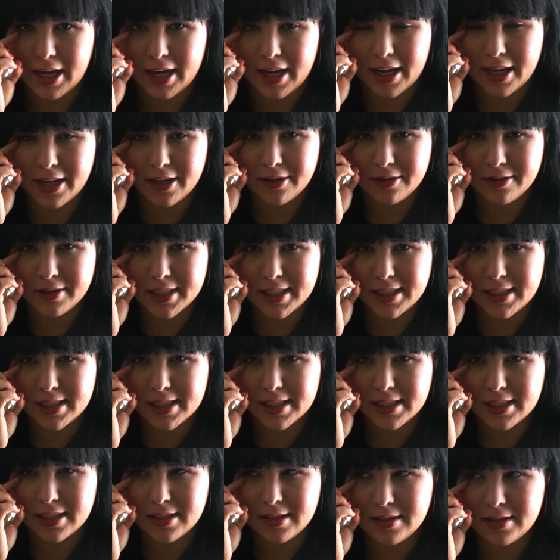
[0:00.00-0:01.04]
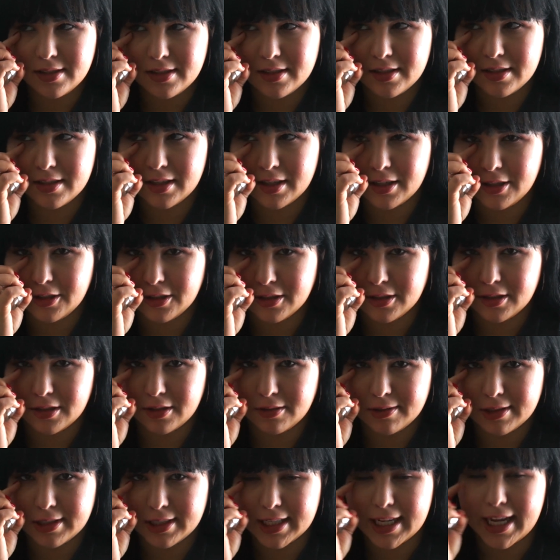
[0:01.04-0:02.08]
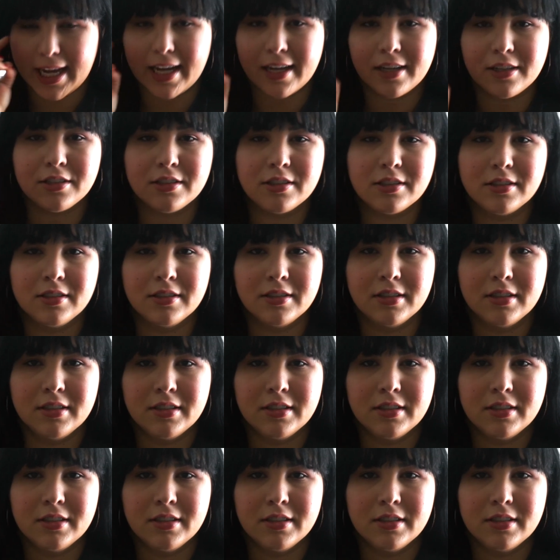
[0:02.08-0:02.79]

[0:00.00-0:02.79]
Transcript: eye crease is on your lower lash.